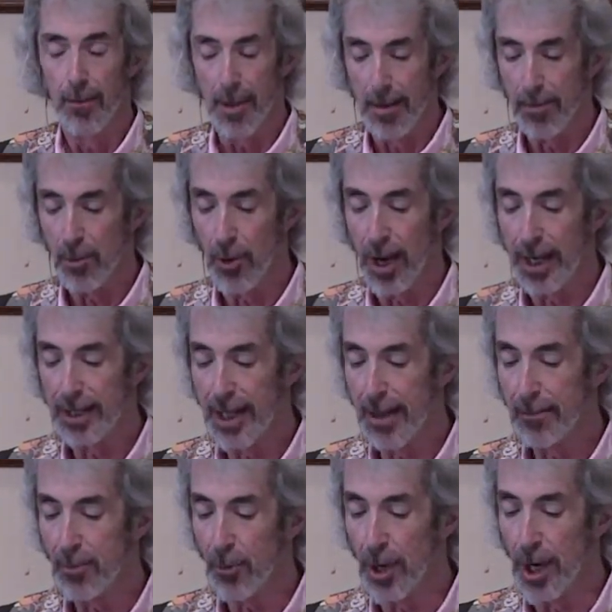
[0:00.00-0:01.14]
By praying
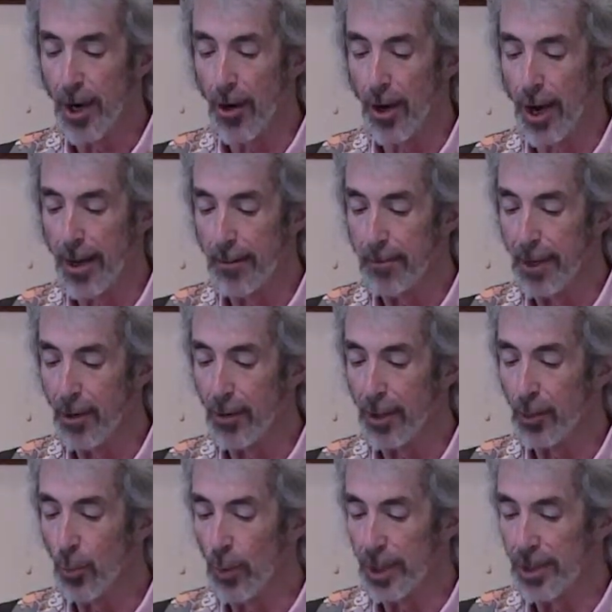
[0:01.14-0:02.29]
that prayer and
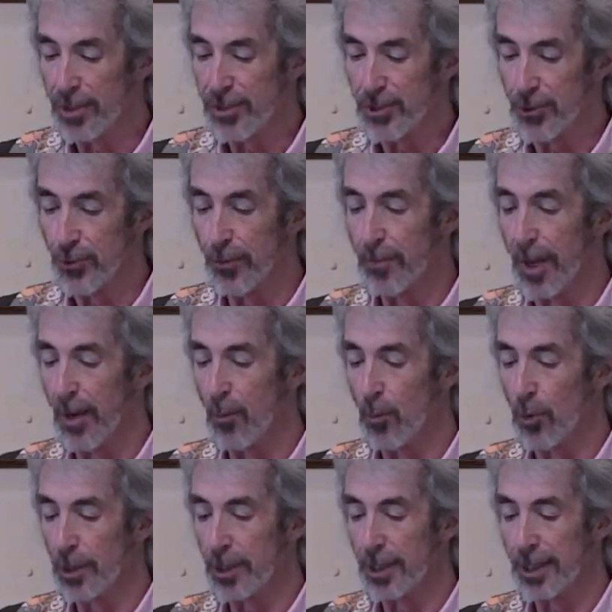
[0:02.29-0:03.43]
bearing witness to it, by
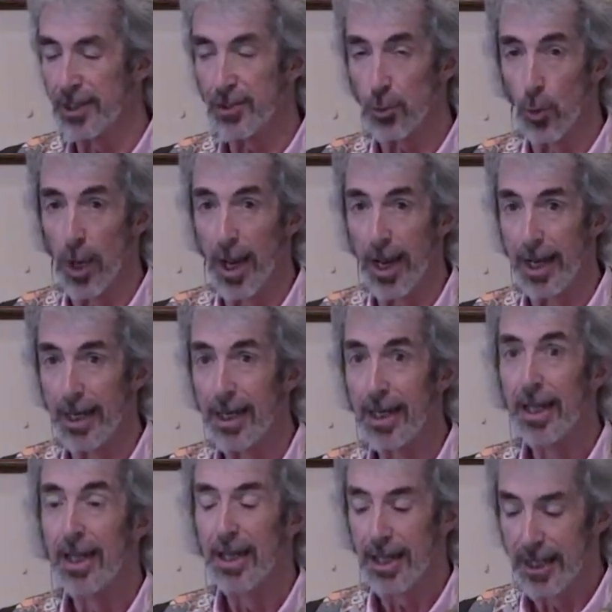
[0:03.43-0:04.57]
working its way
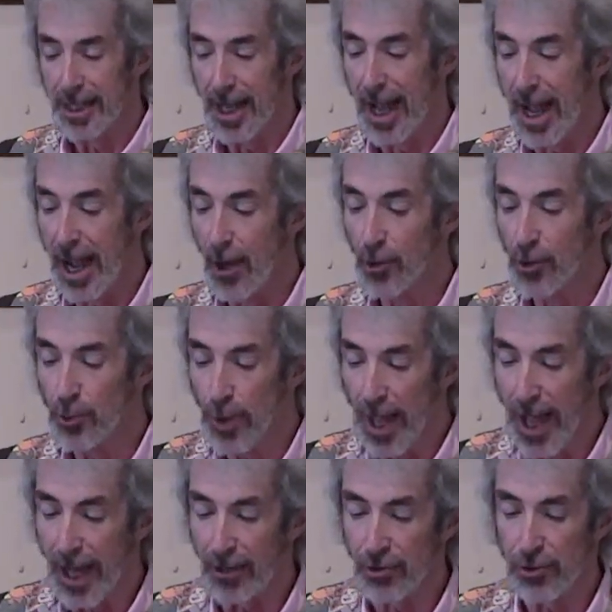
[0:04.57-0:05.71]
into how you
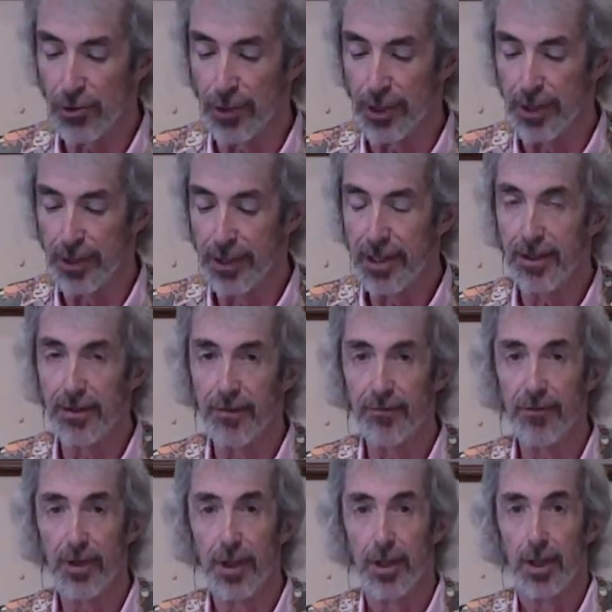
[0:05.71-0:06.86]
actually live,